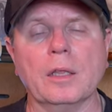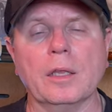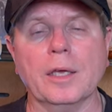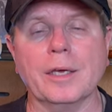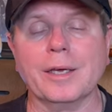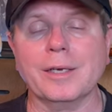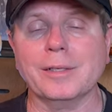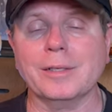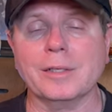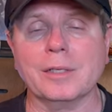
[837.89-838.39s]

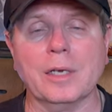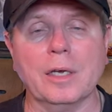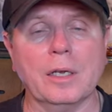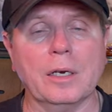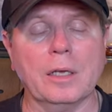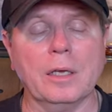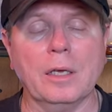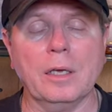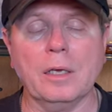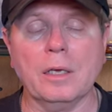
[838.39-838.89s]
like I said,
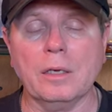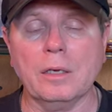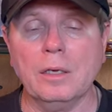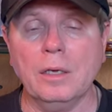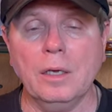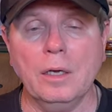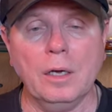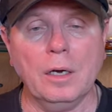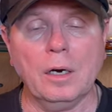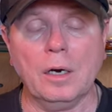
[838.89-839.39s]
a
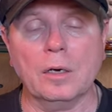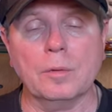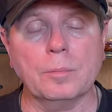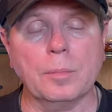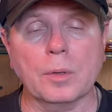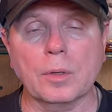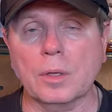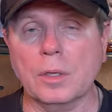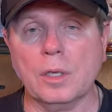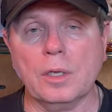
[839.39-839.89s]

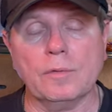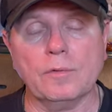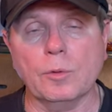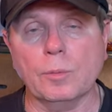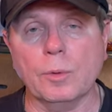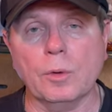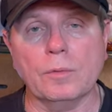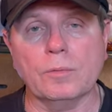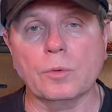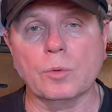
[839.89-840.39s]

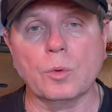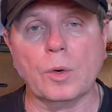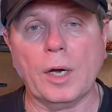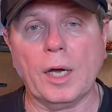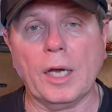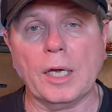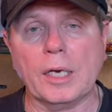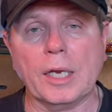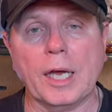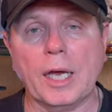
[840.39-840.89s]
unbelievable
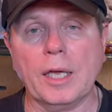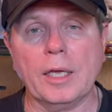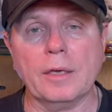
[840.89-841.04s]
variety. I